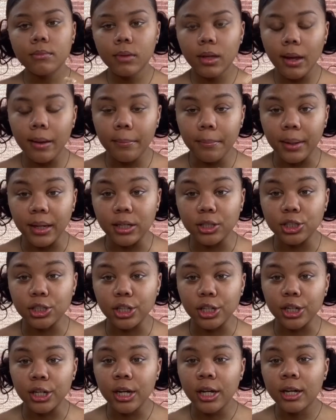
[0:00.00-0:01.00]
make sure
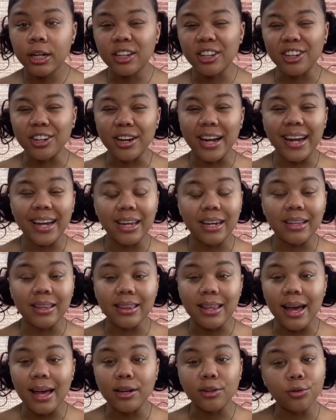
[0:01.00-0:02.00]
you're hitting
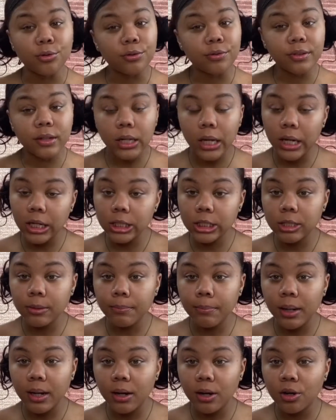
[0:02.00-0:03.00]
that notification
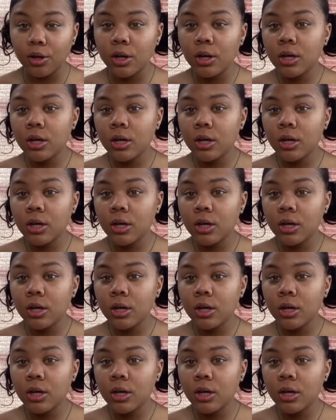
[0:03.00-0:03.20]
bell